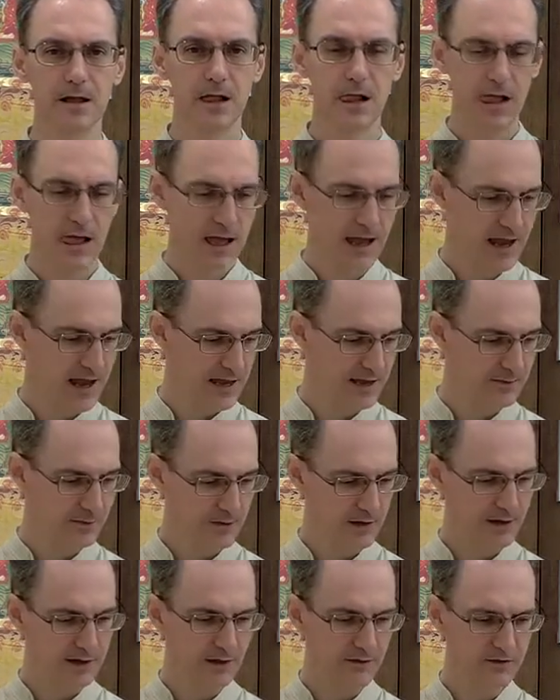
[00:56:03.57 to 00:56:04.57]
And
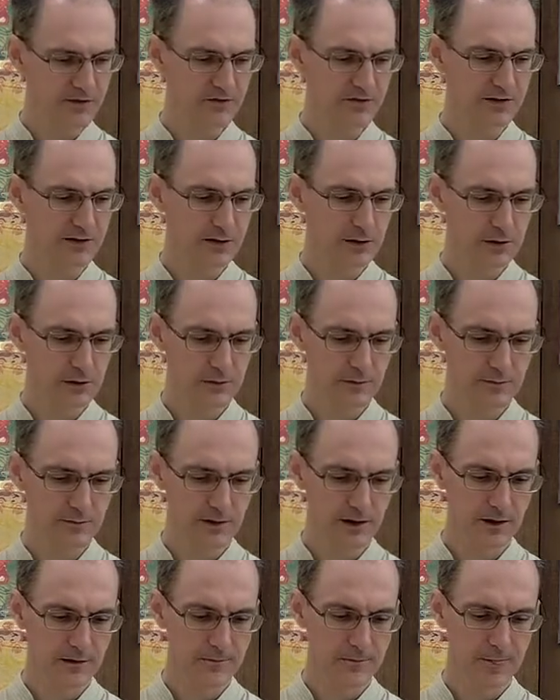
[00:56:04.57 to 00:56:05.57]
another thing is the
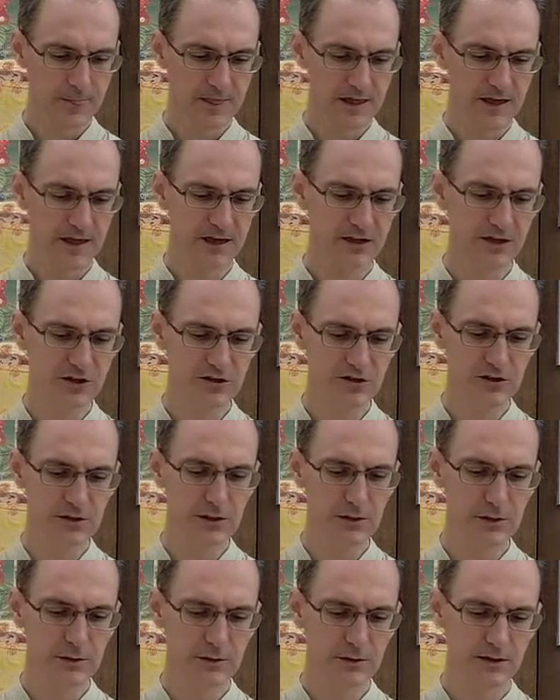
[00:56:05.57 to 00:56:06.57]

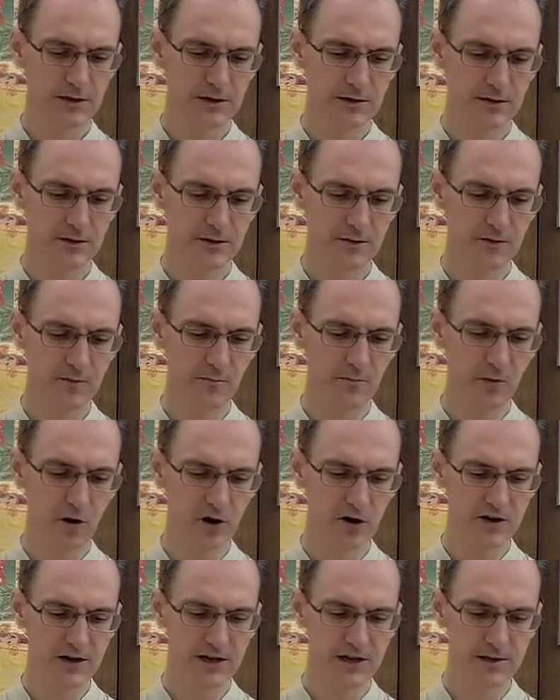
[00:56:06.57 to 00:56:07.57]
energies in the body.